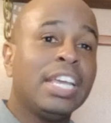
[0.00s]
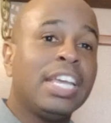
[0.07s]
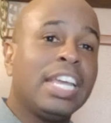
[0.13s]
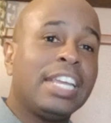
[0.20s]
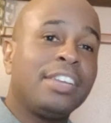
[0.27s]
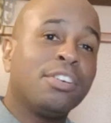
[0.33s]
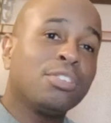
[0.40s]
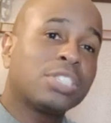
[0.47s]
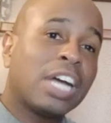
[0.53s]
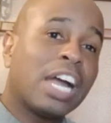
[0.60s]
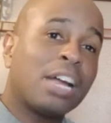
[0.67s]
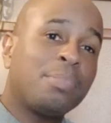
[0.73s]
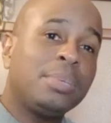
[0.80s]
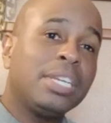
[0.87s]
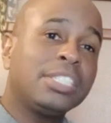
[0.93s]
in those
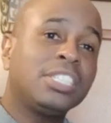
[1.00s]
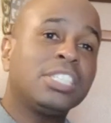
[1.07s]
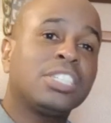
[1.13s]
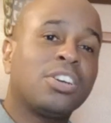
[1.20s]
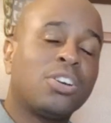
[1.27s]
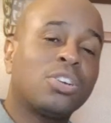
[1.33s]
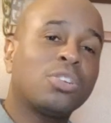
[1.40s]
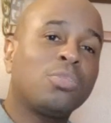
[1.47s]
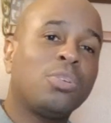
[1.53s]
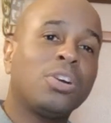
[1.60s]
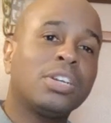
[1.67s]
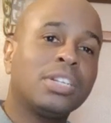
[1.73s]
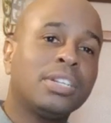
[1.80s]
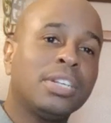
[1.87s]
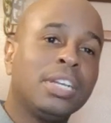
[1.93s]
higher pHs in harder
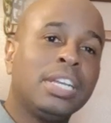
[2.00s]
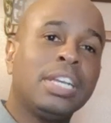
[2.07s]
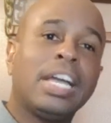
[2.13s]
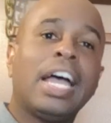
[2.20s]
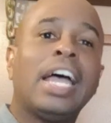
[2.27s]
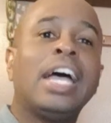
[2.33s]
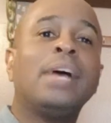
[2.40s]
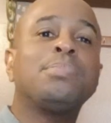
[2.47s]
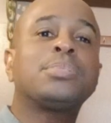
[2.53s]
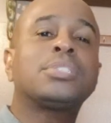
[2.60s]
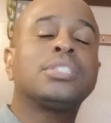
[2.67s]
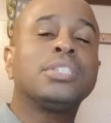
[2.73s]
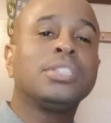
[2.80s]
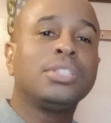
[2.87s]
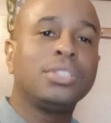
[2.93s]
water?
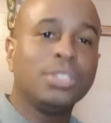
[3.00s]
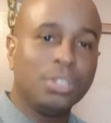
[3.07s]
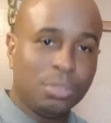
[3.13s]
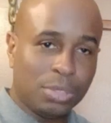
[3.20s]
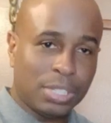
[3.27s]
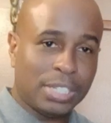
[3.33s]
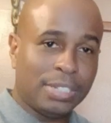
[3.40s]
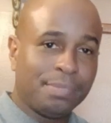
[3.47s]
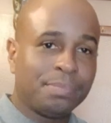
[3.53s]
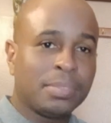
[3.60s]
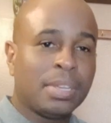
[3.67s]
Absolutely.